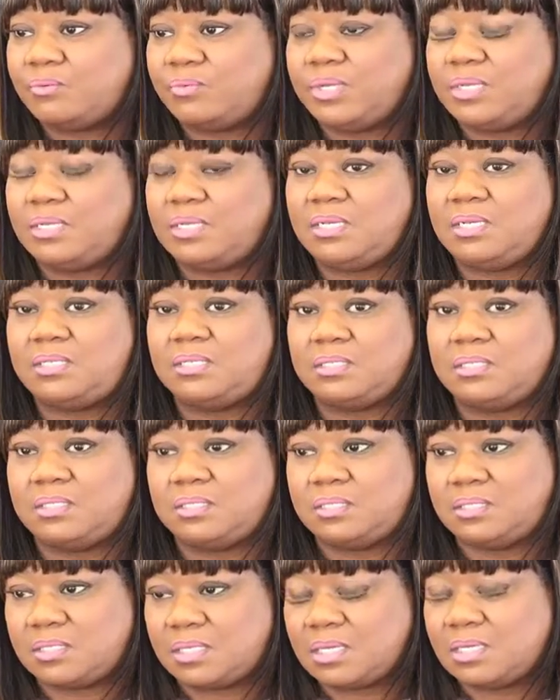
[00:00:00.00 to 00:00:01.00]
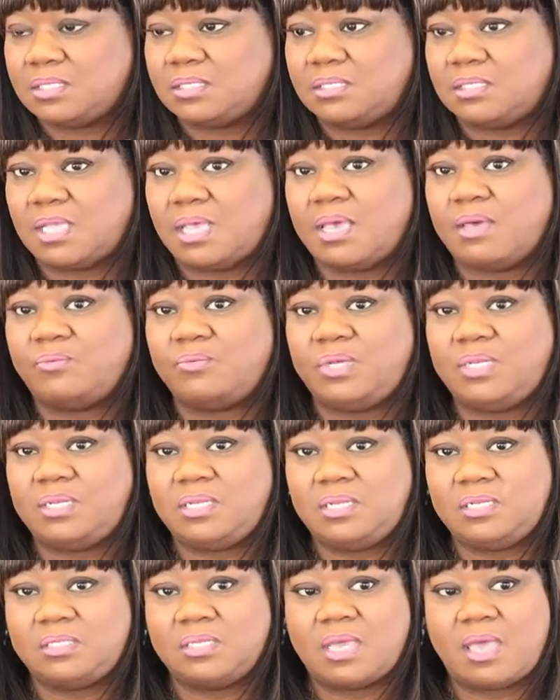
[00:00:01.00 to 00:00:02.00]
We need to discuss that. We
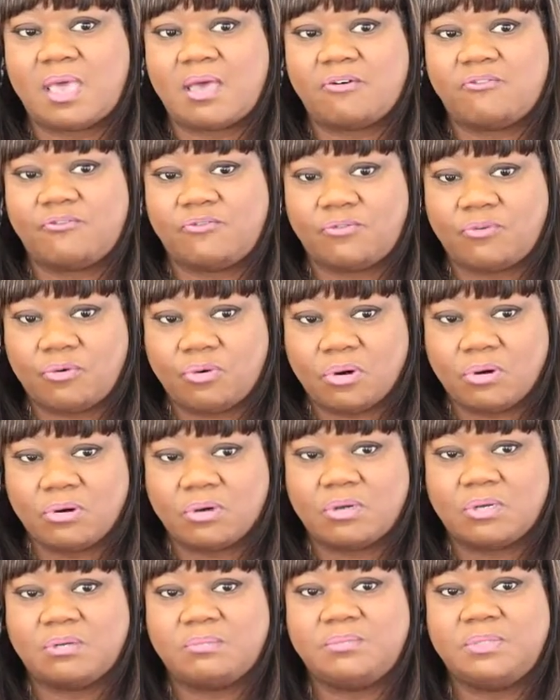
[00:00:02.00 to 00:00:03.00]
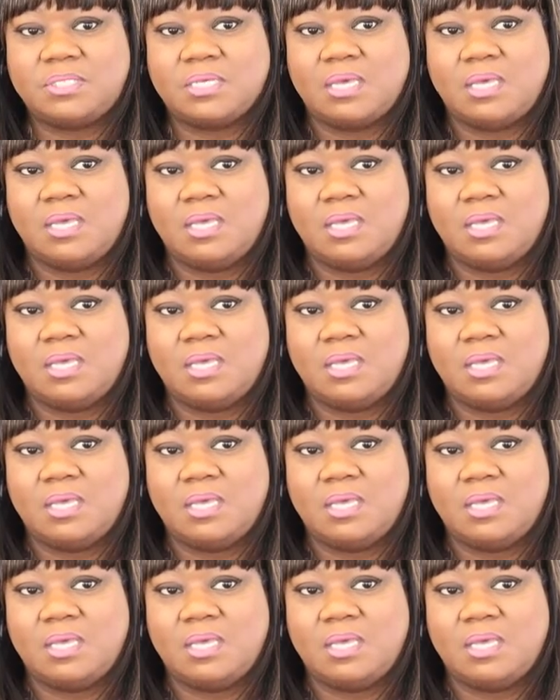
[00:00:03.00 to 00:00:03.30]
need to have forums